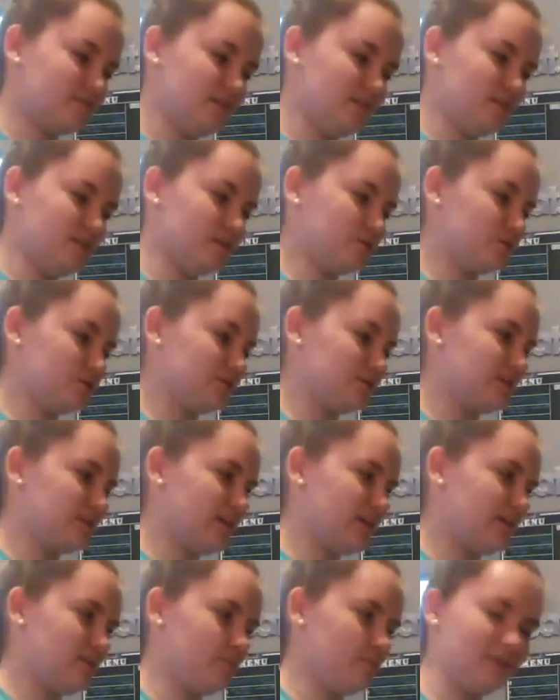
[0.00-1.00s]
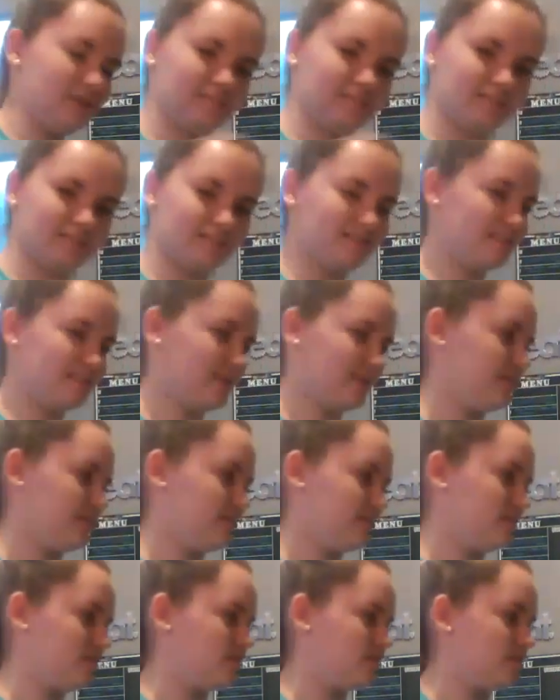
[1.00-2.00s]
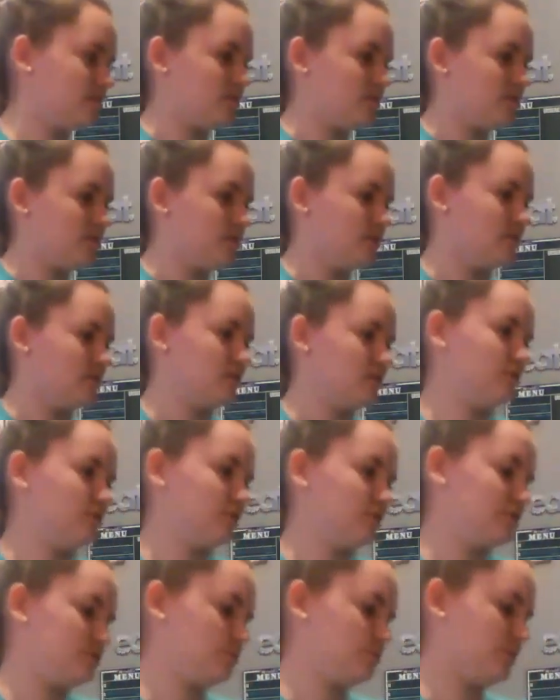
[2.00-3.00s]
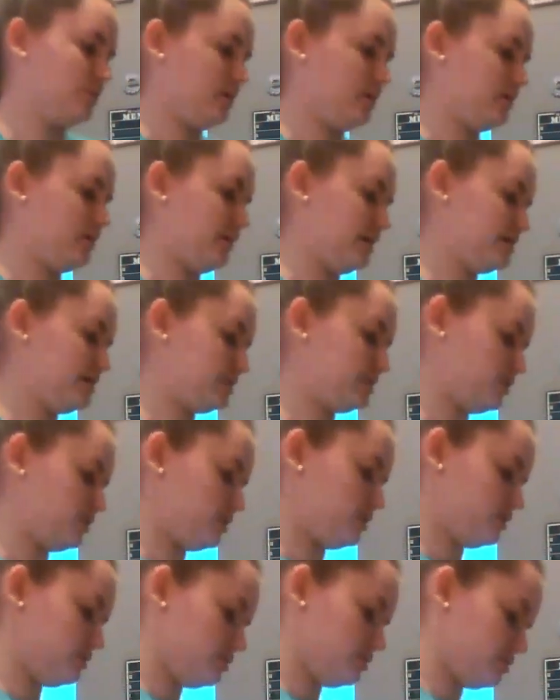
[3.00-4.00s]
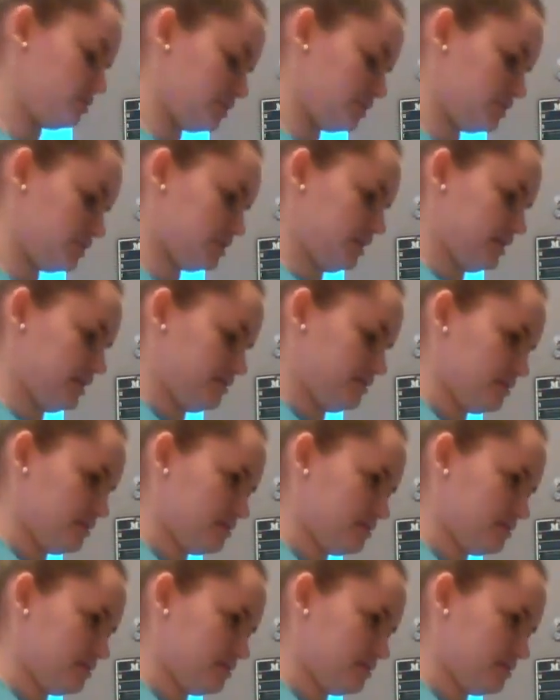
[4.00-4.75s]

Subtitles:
You know, just take the basics and do what you want. Alright, so our noodles are done.